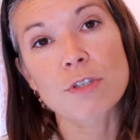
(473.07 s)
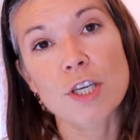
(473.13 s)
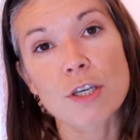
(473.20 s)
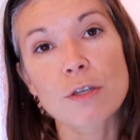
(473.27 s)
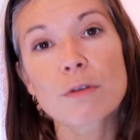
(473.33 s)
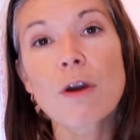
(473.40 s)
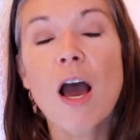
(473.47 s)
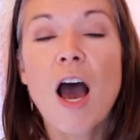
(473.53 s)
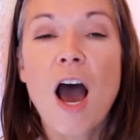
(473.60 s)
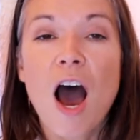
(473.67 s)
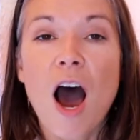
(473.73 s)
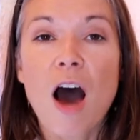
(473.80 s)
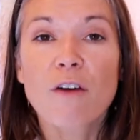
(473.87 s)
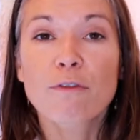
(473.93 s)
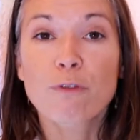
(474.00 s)
you
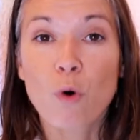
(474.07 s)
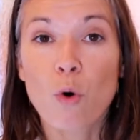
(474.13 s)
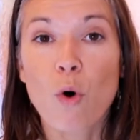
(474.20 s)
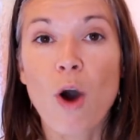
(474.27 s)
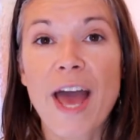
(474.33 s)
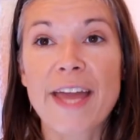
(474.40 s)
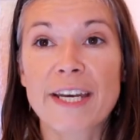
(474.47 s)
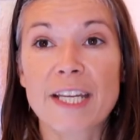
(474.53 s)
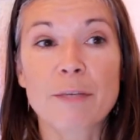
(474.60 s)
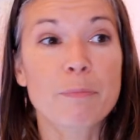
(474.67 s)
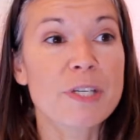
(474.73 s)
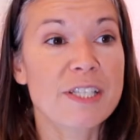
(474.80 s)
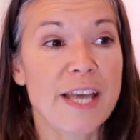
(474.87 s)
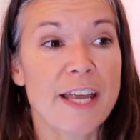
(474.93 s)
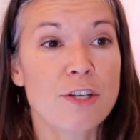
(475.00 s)
for any
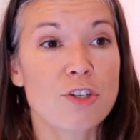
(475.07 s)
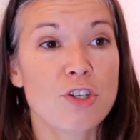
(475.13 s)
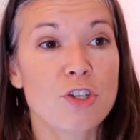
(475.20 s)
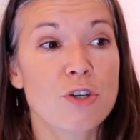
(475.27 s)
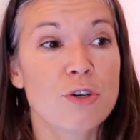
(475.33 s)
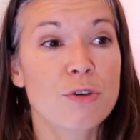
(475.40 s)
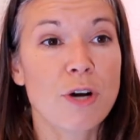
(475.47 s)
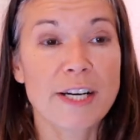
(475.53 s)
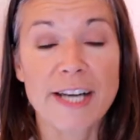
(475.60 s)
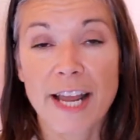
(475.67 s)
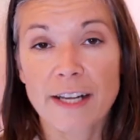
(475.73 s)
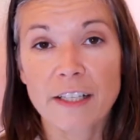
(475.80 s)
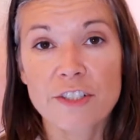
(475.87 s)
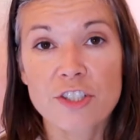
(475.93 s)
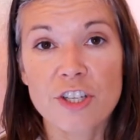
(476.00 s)
potential
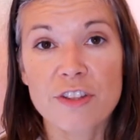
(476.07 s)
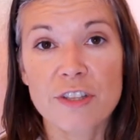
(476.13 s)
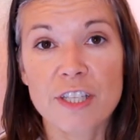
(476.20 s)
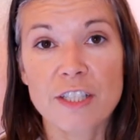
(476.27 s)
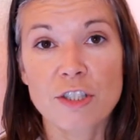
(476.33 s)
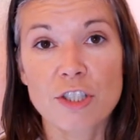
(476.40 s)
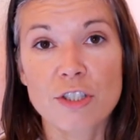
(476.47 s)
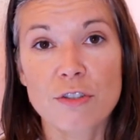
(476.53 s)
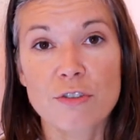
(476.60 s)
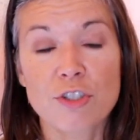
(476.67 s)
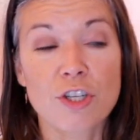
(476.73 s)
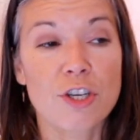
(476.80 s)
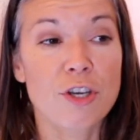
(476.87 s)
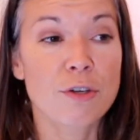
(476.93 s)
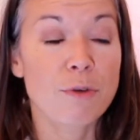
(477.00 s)
negligent thing that you
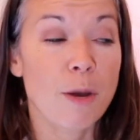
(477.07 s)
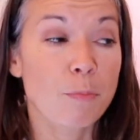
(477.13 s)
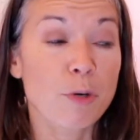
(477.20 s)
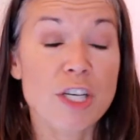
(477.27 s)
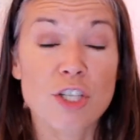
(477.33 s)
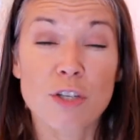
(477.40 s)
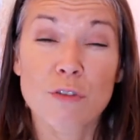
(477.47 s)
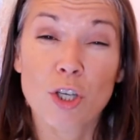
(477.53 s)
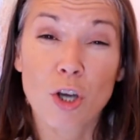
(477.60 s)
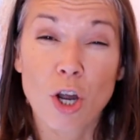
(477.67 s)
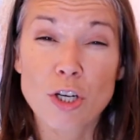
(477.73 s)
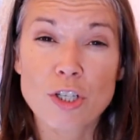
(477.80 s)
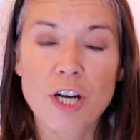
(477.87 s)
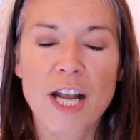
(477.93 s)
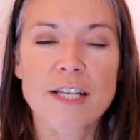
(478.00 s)
do, a breach of the
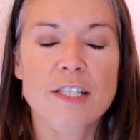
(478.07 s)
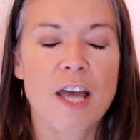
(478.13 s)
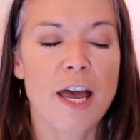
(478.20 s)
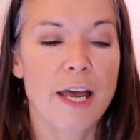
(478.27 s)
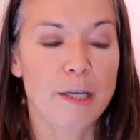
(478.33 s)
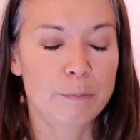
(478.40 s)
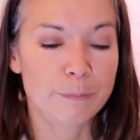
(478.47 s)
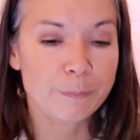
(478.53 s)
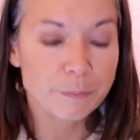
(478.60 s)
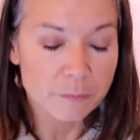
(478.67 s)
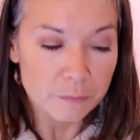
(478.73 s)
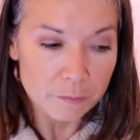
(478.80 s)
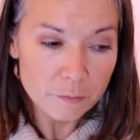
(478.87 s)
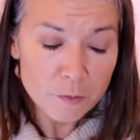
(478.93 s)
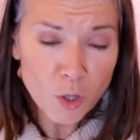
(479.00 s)
contract term
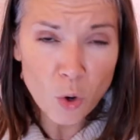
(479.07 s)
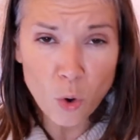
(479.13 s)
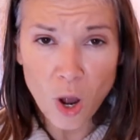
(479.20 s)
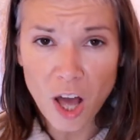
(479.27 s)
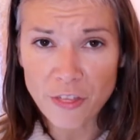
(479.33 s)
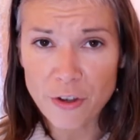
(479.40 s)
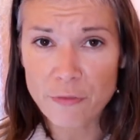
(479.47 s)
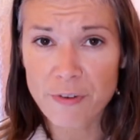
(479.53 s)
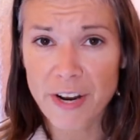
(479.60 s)
or other